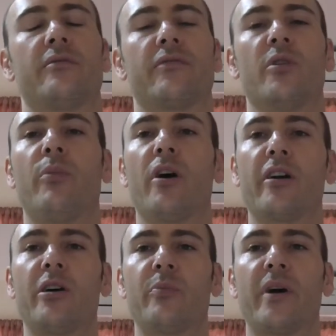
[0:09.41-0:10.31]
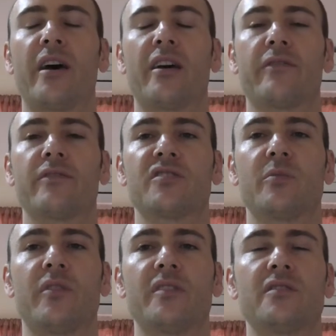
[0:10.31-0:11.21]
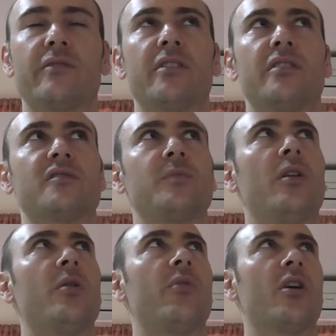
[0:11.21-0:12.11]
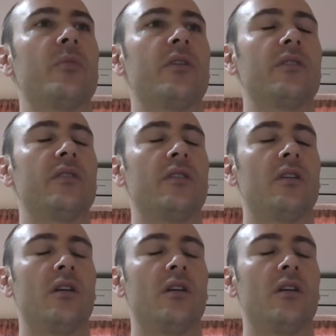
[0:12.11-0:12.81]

for a bug out bag, for someone that's living in a small apartment,